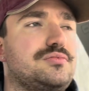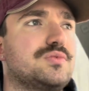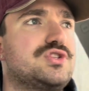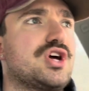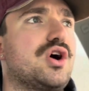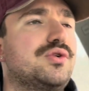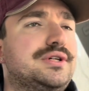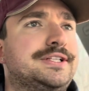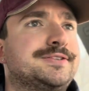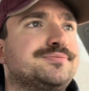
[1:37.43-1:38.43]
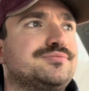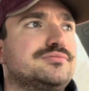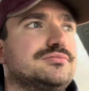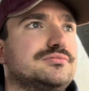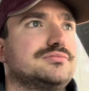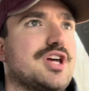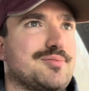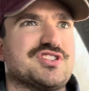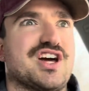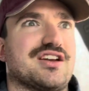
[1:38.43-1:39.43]
So I'm
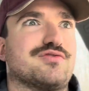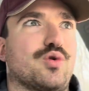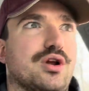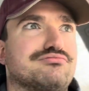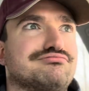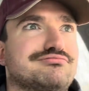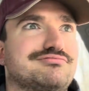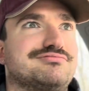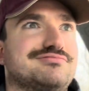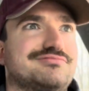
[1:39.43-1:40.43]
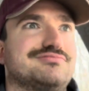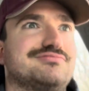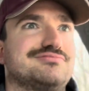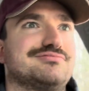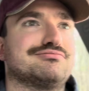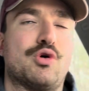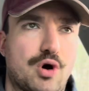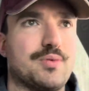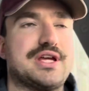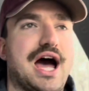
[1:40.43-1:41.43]
excited for it. But what do
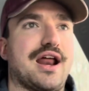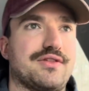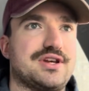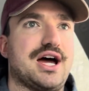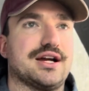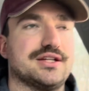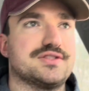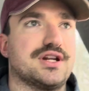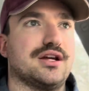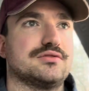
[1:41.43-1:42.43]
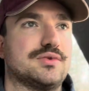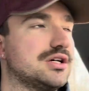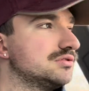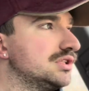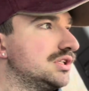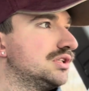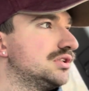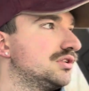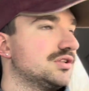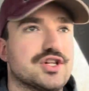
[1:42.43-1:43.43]
we got on the docket today? Well,
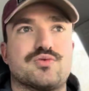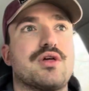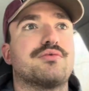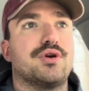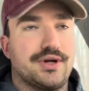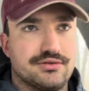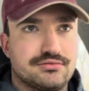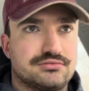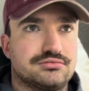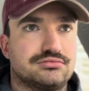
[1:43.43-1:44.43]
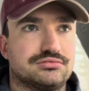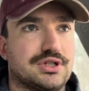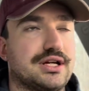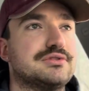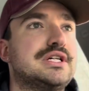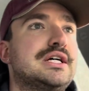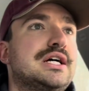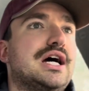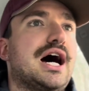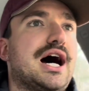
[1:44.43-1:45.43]
let's run through it.
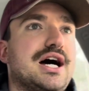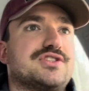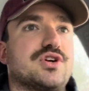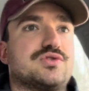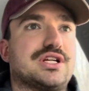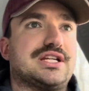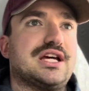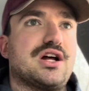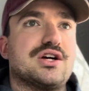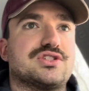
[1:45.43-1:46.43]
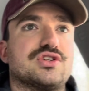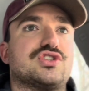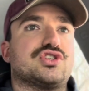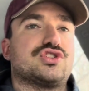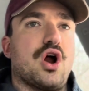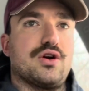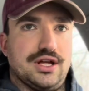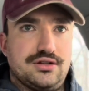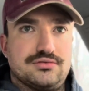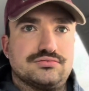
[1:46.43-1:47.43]
Okay. So to get us
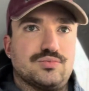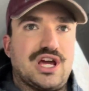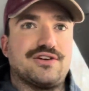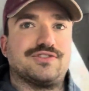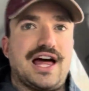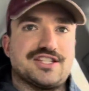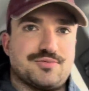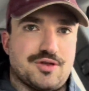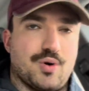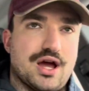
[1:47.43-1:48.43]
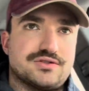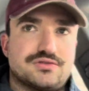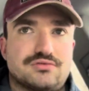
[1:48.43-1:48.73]
started, we got a flat Smith press.